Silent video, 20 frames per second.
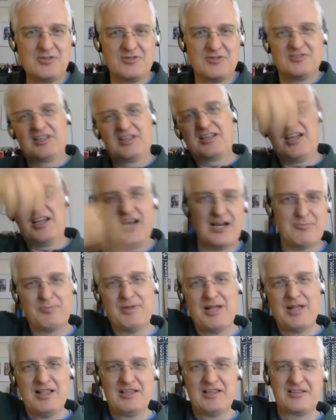So it's like a
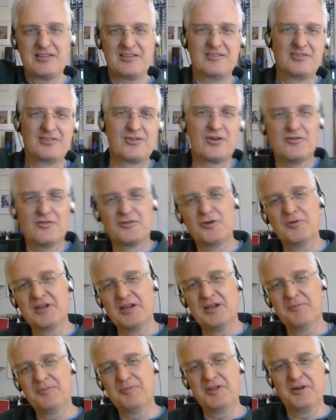hyperbolic curve
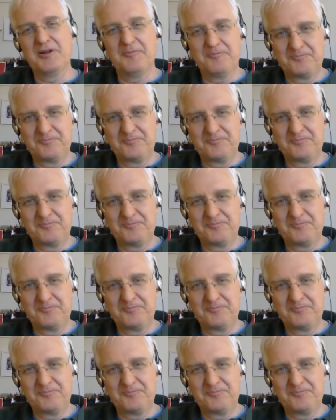going up there.